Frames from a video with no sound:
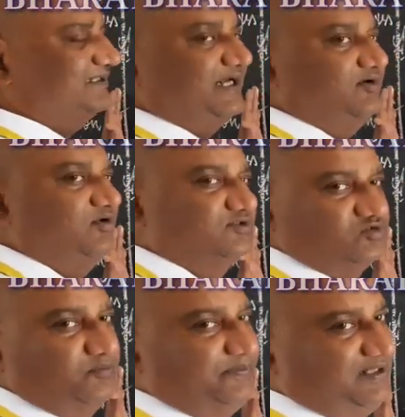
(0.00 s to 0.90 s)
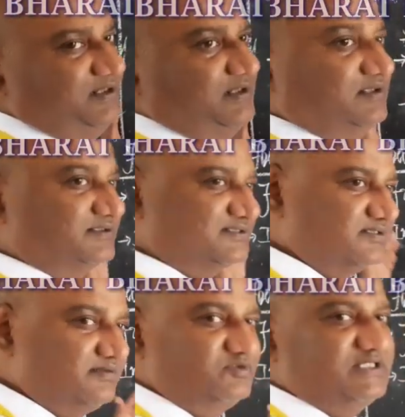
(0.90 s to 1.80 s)
can also be
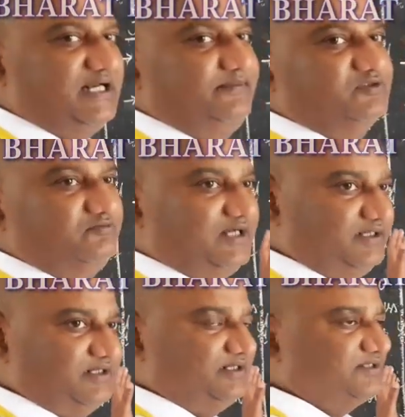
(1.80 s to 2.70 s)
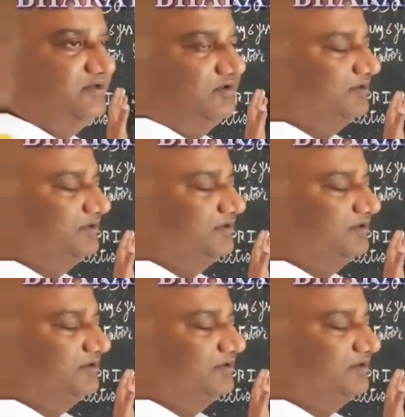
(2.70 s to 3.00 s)
sometimes violated or